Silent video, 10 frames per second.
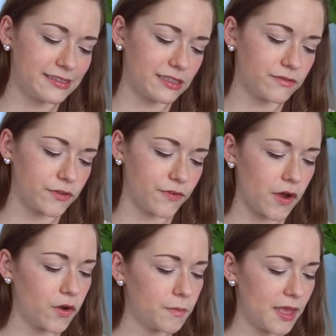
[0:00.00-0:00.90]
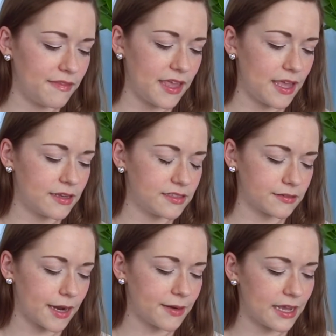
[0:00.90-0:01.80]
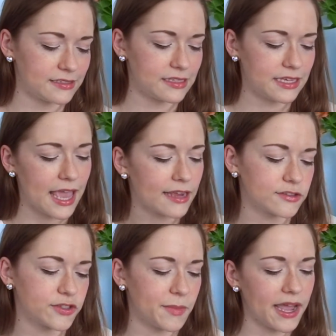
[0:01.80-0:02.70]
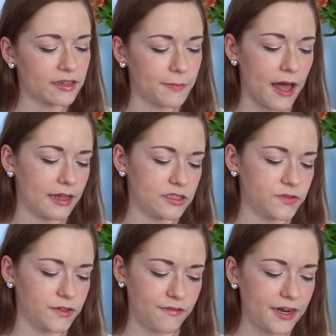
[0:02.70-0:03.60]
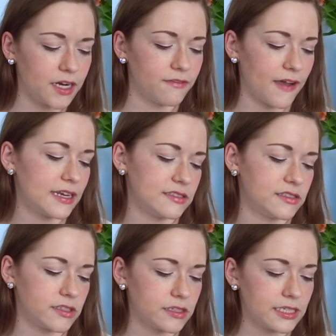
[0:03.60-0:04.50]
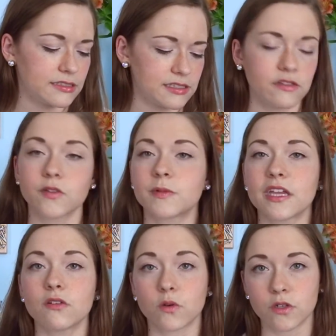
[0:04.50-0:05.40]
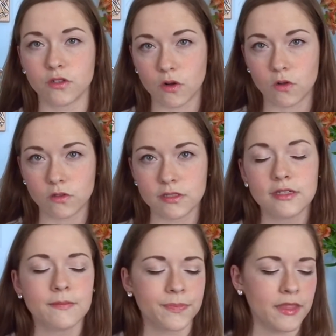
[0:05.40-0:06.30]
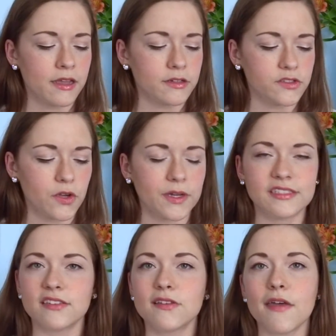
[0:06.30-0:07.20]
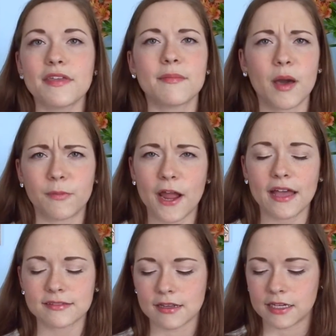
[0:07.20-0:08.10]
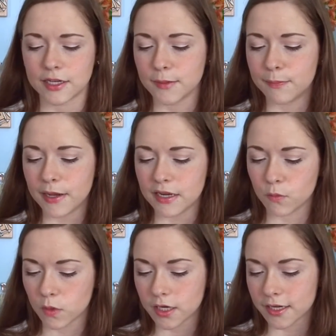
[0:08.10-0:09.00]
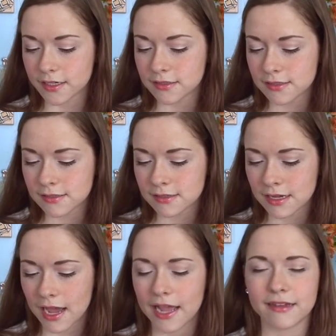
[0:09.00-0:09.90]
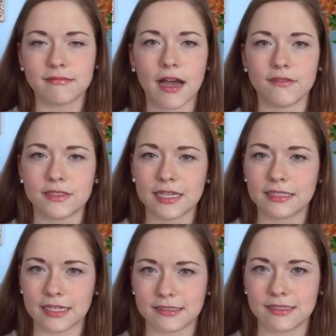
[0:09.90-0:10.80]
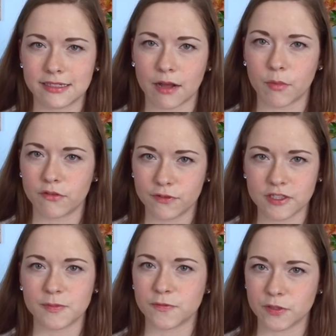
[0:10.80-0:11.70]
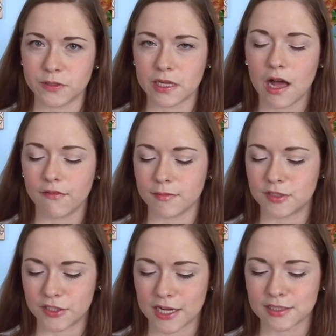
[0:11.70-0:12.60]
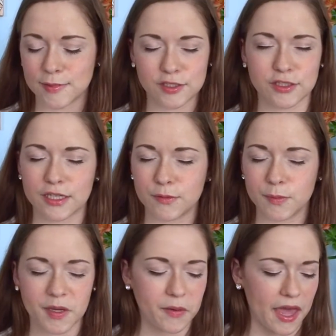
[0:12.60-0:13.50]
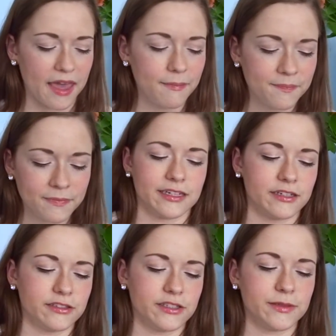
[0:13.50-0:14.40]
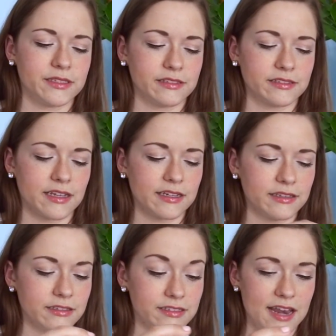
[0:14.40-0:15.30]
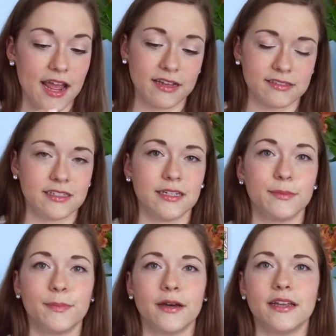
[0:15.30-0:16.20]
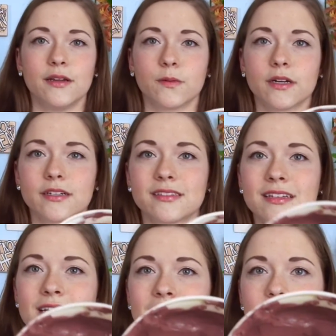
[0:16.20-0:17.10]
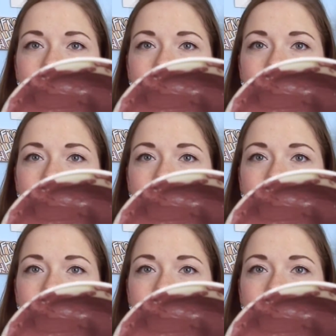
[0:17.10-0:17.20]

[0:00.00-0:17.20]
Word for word: Silver Foam, and they describe it as the extra mild polish for the very finest sterling, silver plate, or gold. So it says nothing about brass on here, but it worked. I obviously I tested it on one first before doing all of them to check to make sure that it would be okay. Here, I'll just show you what this looks like. It looks nasty, but it works. It